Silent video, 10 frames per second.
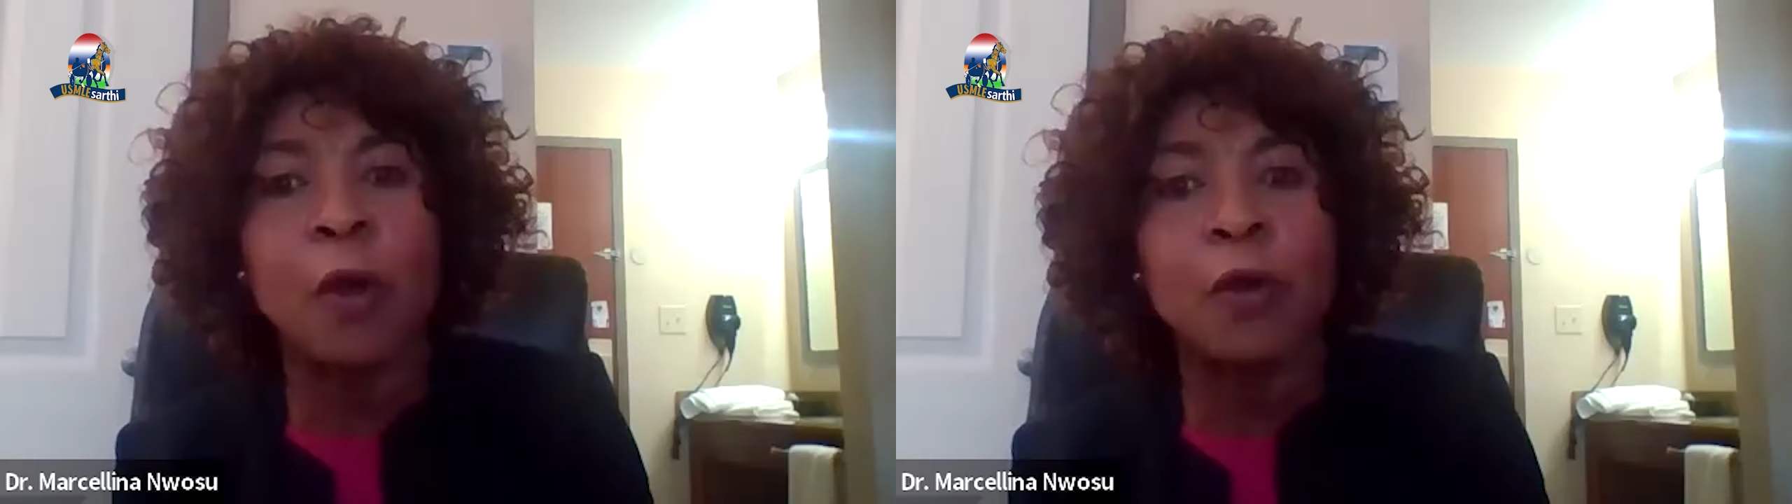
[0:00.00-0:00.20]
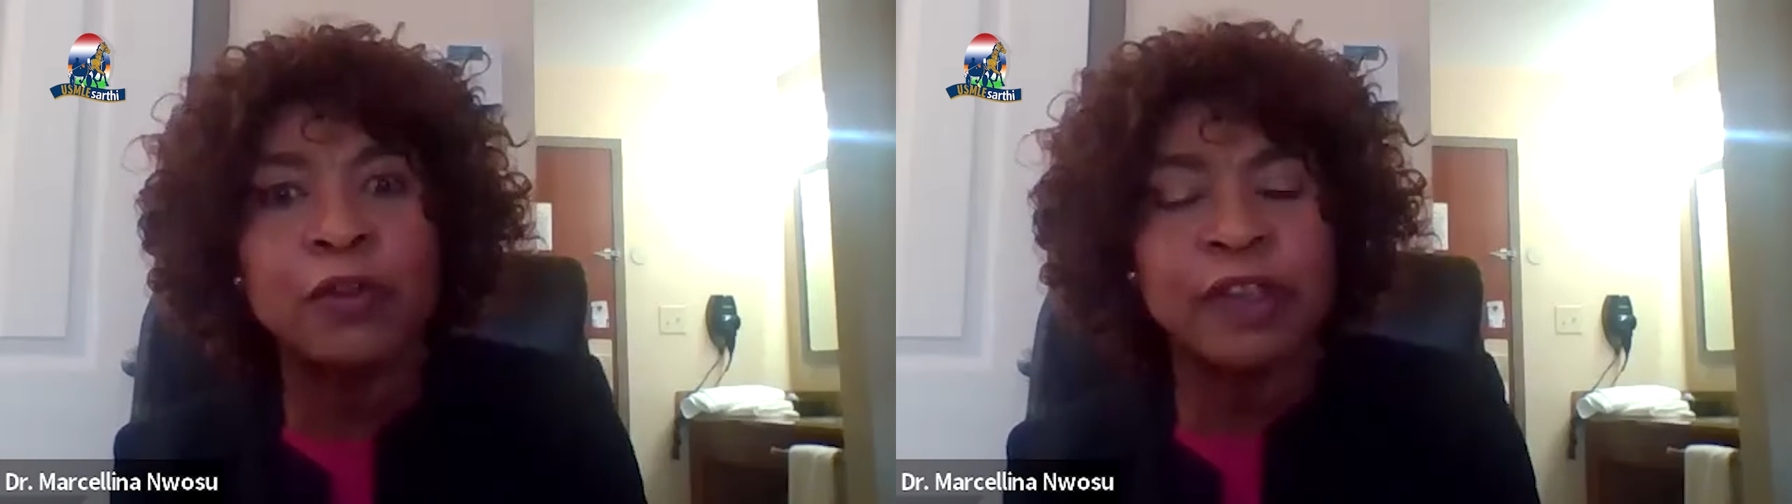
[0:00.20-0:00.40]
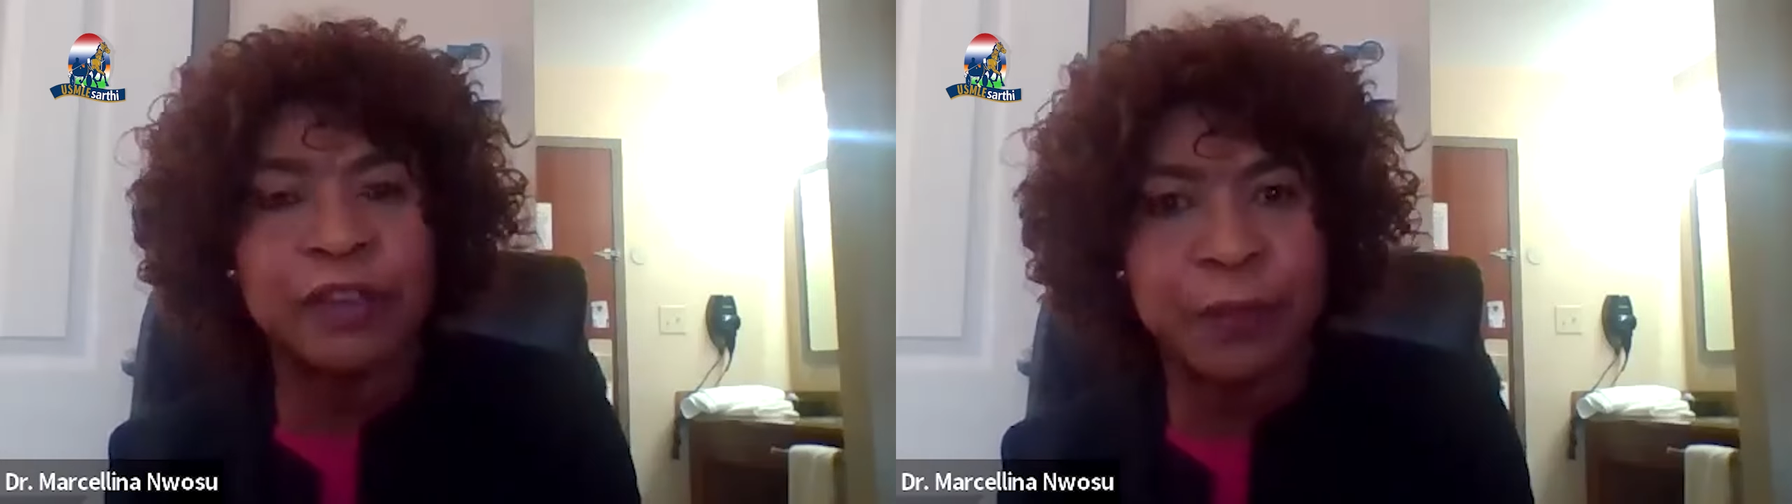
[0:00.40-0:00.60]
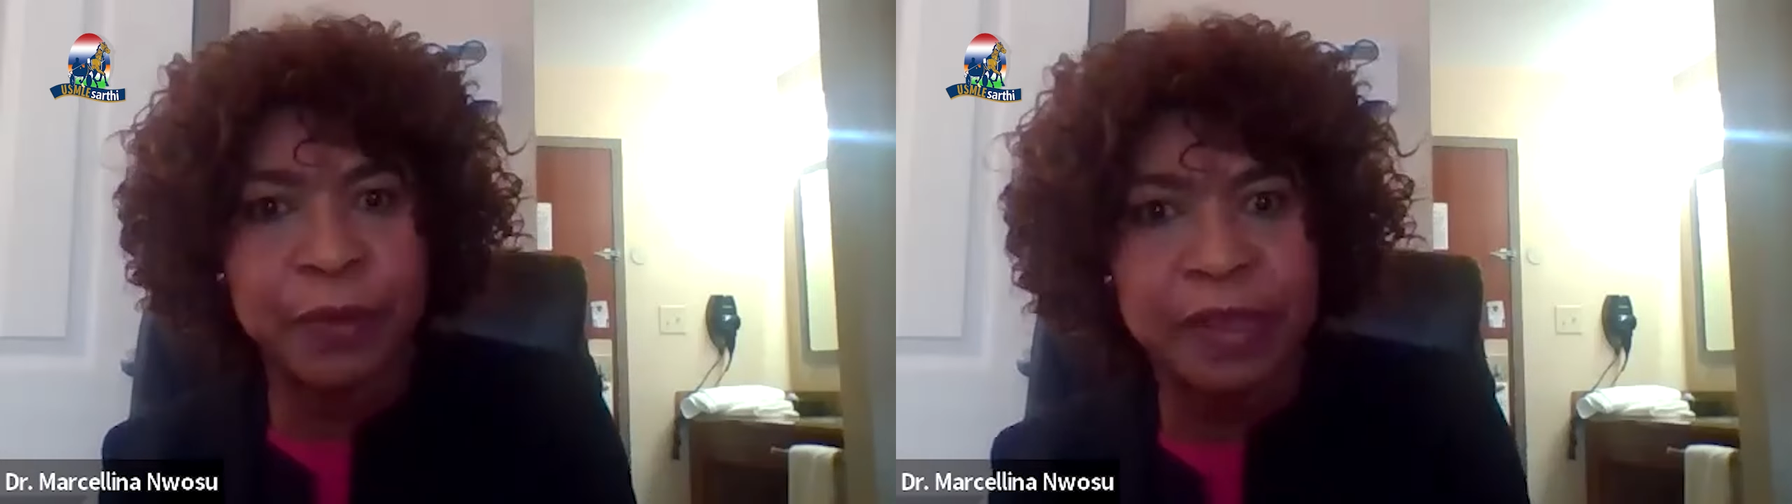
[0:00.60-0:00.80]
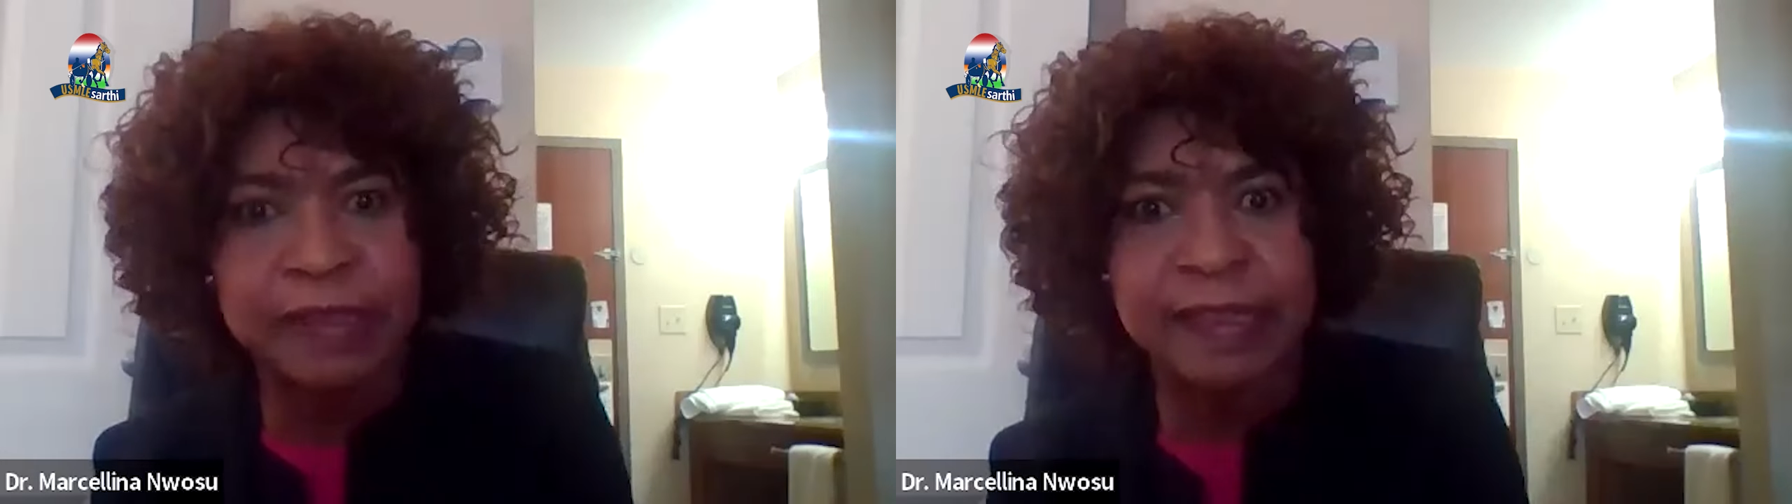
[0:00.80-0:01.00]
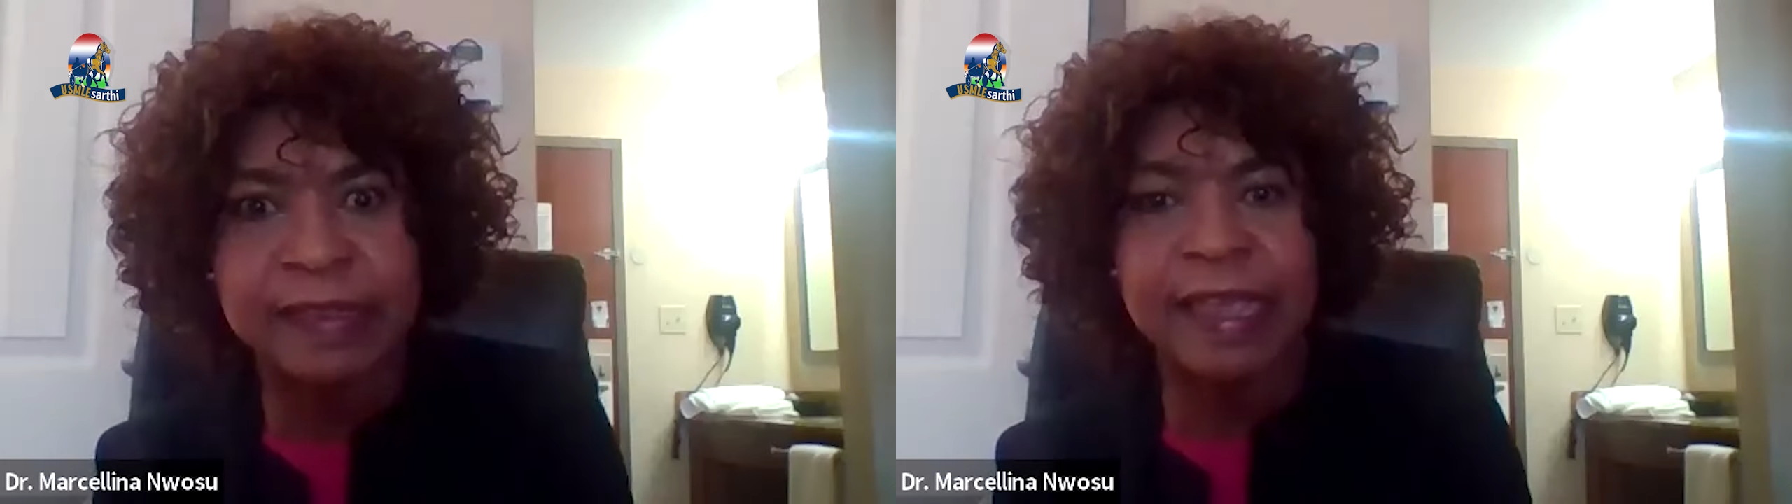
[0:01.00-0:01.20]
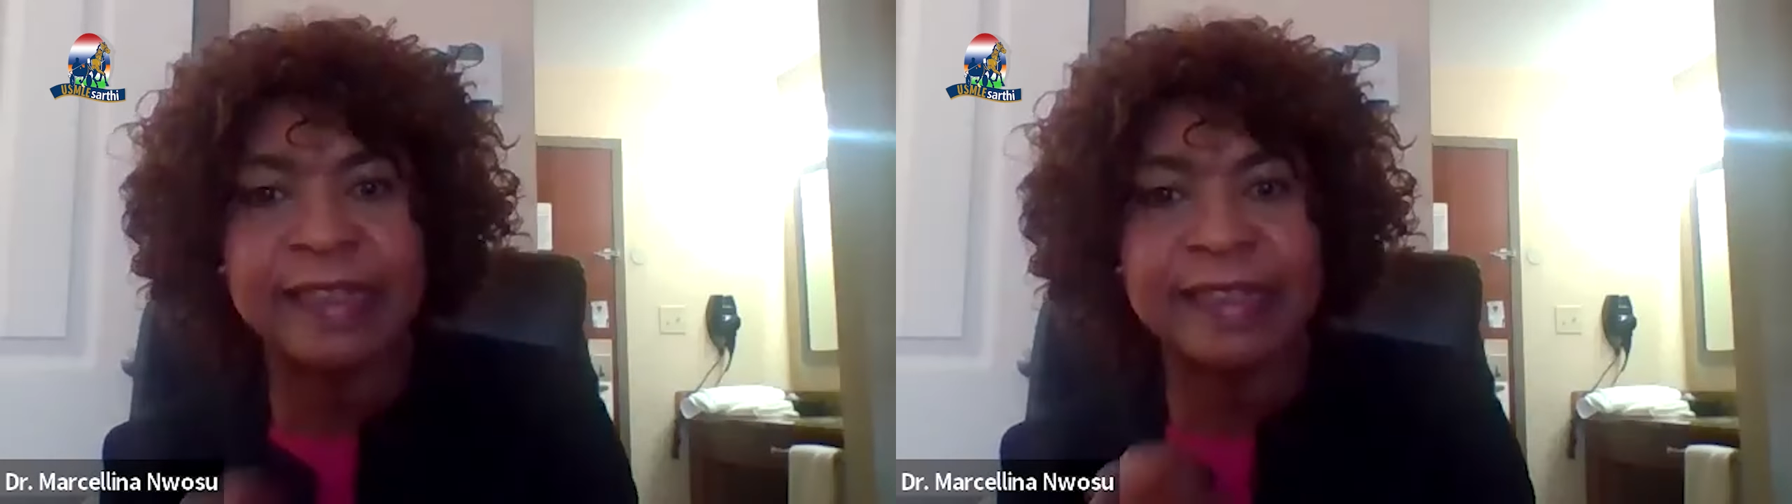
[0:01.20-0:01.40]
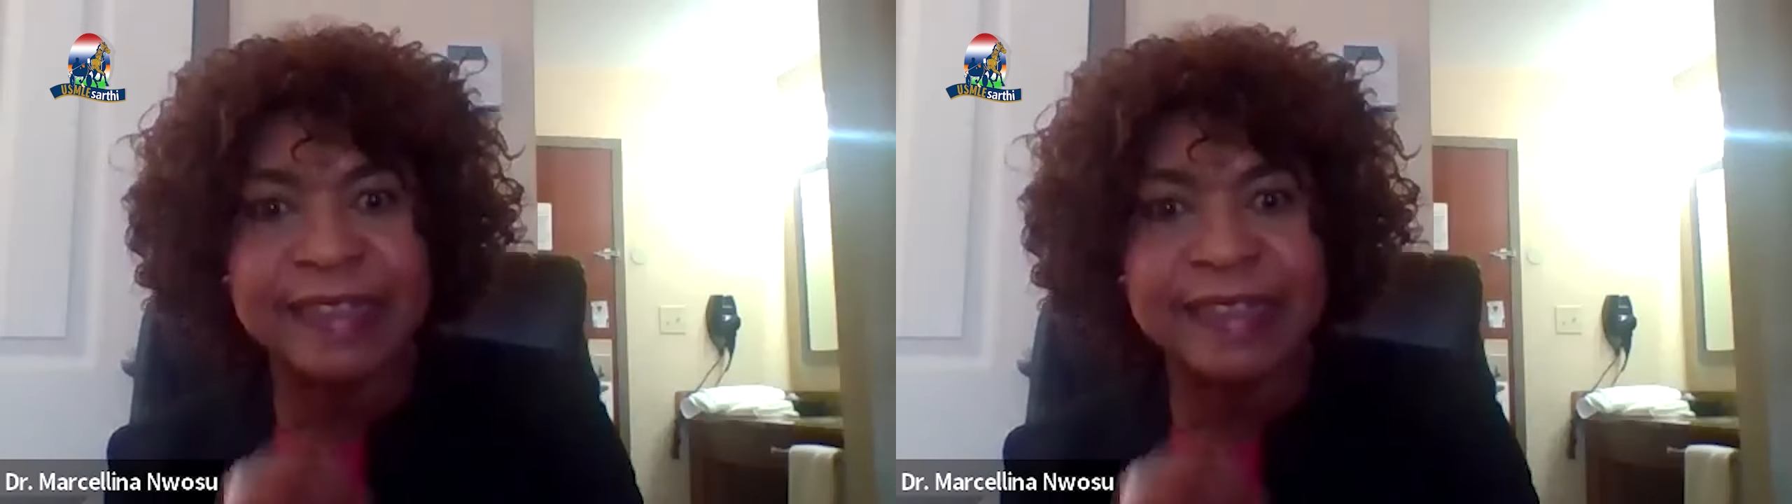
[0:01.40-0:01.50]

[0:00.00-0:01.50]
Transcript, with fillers: all those experiences in,